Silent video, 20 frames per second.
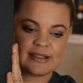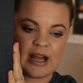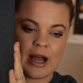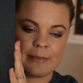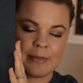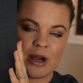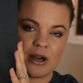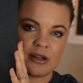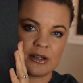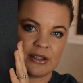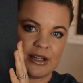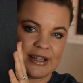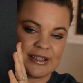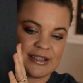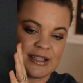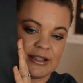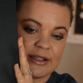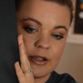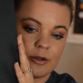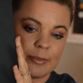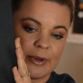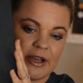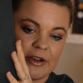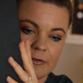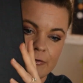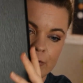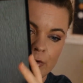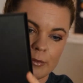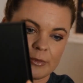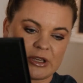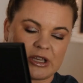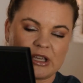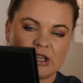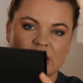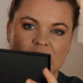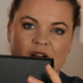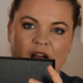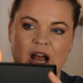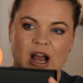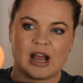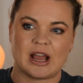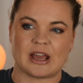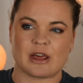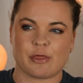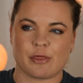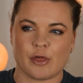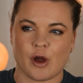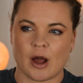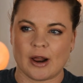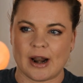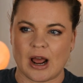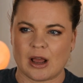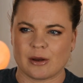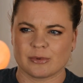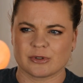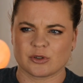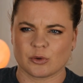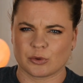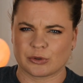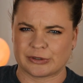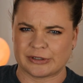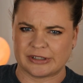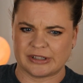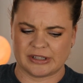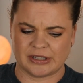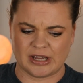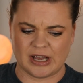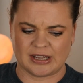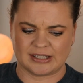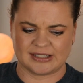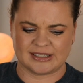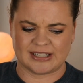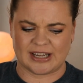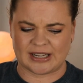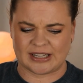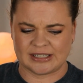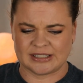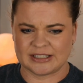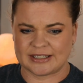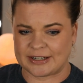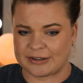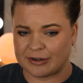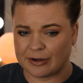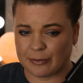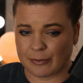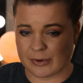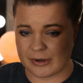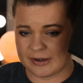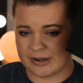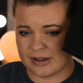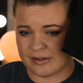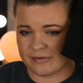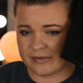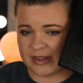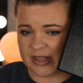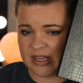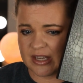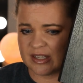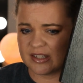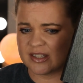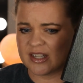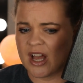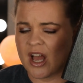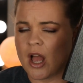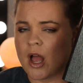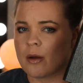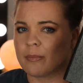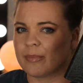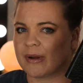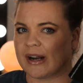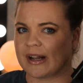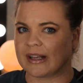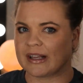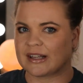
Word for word: I'm not gonna lie, it's a little big for me. I thought I was ordering a secondary one of these, but I